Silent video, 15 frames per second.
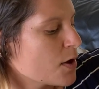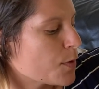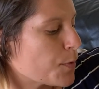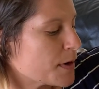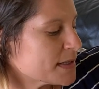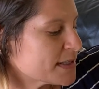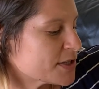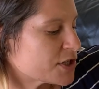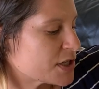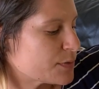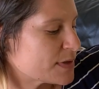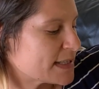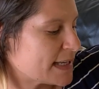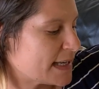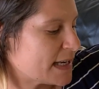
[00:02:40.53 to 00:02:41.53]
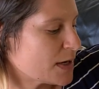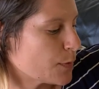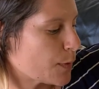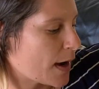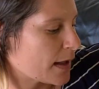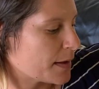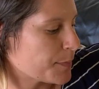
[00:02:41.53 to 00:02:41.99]
Once she was eating
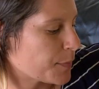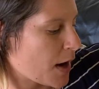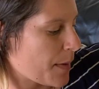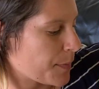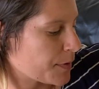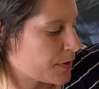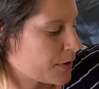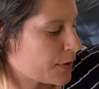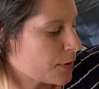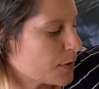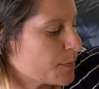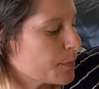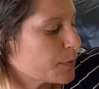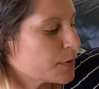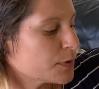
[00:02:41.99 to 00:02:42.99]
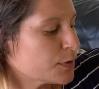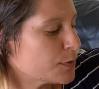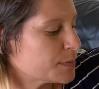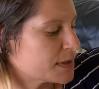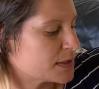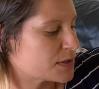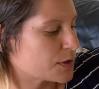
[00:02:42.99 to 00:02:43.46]
well and proper, the girl
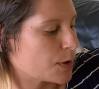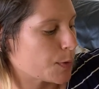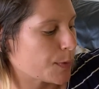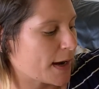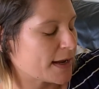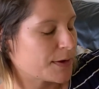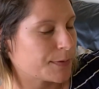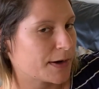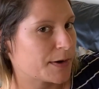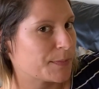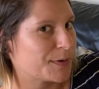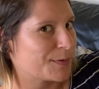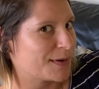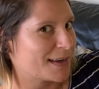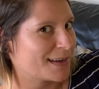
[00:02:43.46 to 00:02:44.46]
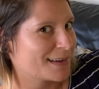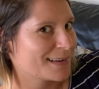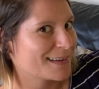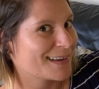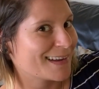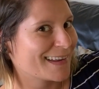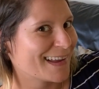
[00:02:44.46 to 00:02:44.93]
bloomed into a right rare beauty.
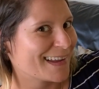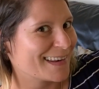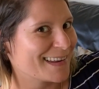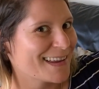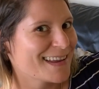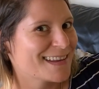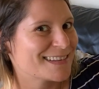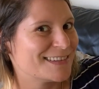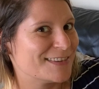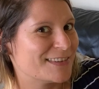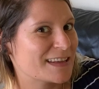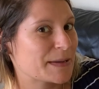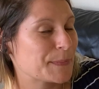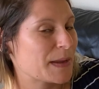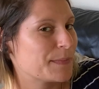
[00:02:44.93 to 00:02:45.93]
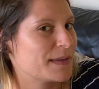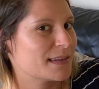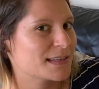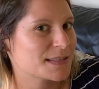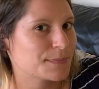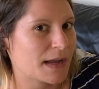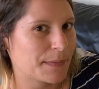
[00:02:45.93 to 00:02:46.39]
Again, do you think maybe
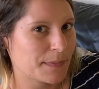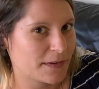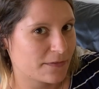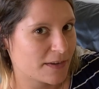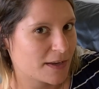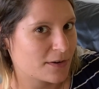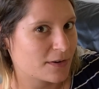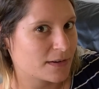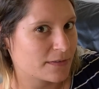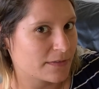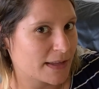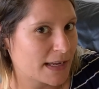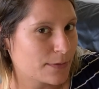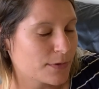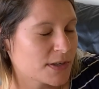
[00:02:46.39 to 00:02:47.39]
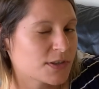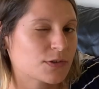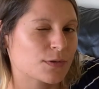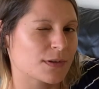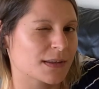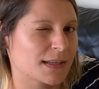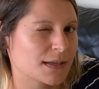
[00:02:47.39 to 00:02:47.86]
this might be figurative
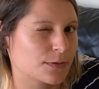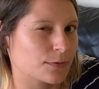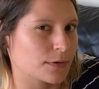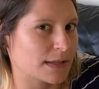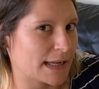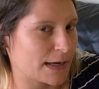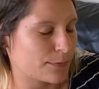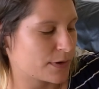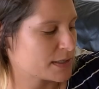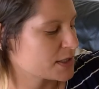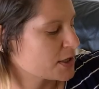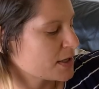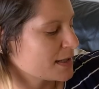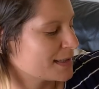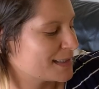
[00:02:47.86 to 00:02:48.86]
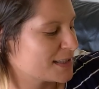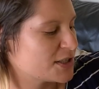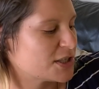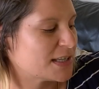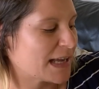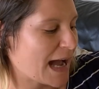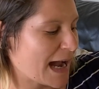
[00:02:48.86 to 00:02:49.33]
language or literal language? Did
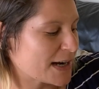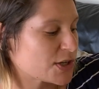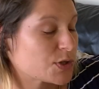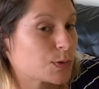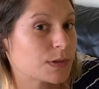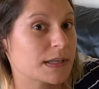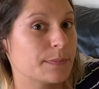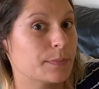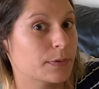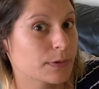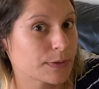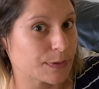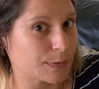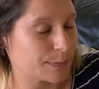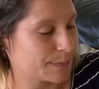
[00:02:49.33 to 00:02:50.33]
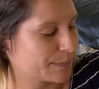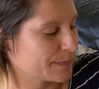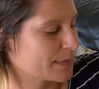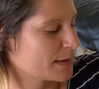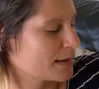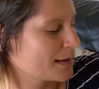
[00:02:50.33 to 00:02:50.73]
she actually bloom?